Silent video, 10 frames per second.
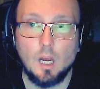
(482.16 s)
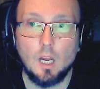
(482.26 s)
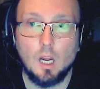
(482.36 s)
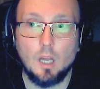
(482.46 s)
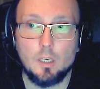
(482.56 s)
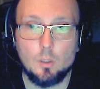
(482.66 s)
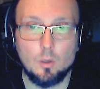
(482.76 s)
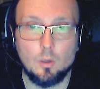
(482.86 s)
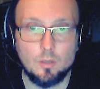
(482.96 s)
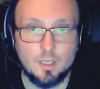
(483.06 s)
you don't
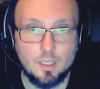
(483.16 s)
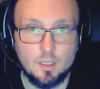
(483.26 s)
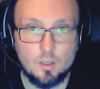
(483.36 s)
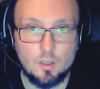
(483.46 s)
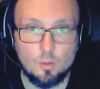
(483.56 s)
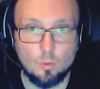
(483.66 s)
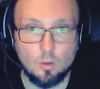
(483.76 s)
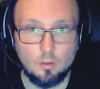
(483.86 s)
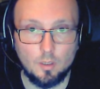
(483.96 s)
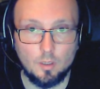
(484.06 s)
need to
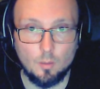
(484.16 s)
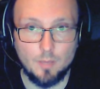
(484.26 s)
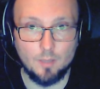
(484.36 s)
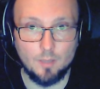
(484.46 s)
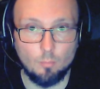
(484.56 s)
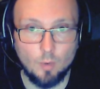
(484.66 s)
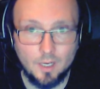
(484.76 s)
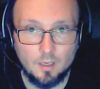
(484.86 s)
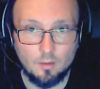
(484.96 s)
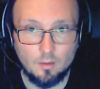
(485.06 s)
worry about breaking
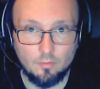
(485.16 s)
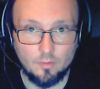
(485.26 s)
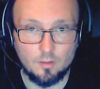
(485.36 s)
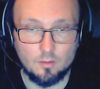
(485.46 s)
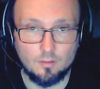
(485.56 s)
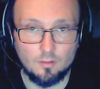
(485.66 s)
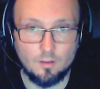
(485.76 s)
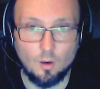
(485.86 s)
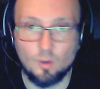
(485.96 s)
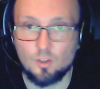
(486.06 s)
the filter or
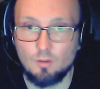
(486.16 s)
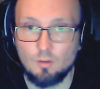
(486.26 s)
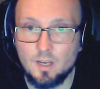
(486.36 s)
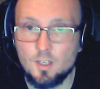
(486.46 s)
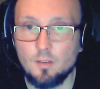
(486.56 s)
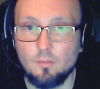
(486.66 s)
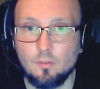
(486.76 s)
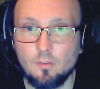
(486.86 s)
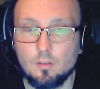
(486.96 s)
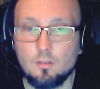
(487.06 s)
scratching the
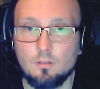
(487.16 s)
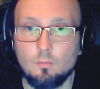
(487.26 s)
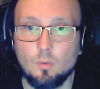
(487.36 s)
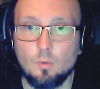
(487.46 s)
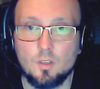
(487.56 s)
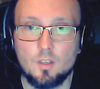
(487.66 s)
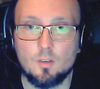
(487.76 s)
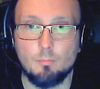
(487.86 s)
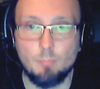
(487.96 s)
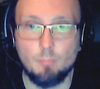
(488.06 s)
filter, which is a
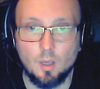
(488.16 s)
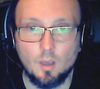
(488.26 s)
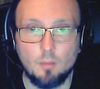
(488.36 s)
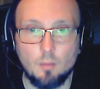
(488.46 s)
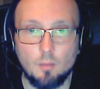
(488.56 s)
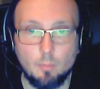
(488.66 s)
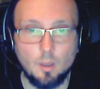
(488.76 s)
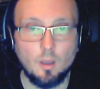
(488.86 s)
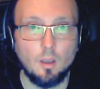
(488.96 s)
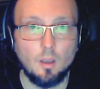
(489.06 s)
big
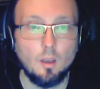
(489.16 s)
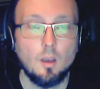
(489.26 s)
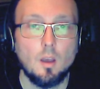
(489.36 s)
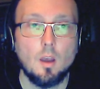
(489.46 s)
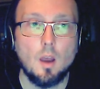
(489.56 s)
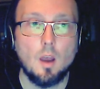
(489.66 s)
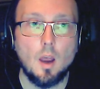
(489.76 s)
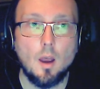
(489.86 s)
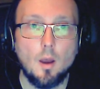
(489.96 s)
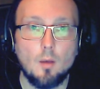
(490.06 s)

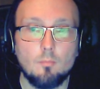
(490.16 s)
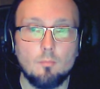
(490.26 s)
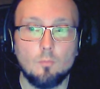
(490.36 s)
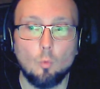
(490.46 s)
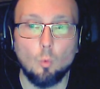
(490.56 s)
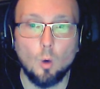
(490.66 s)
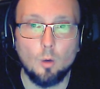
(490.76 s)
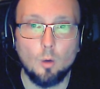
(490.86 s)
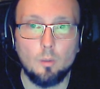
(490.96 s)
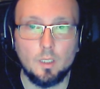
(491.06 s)

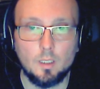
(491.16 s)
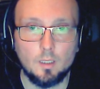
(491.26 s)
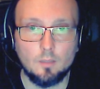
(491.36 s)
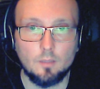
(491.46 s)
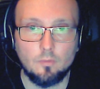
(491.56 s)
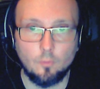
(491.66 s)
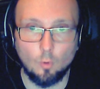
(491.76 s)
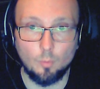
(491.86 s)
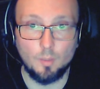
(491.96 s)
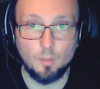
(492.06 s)
worry for
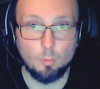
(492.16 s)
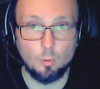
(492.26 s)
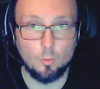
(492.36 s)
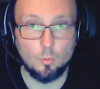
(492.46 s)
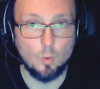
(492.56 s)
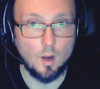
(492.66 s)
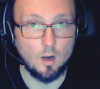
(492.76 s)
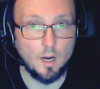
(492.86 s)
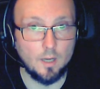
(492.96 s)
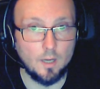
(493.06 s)
people who are
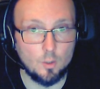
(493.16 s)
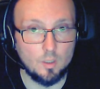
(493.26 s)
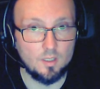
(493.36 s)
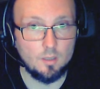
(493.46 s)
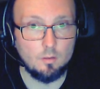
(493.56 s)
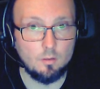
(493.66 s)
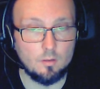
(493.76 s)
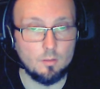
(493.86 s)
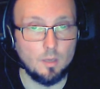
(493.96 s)
actually serious about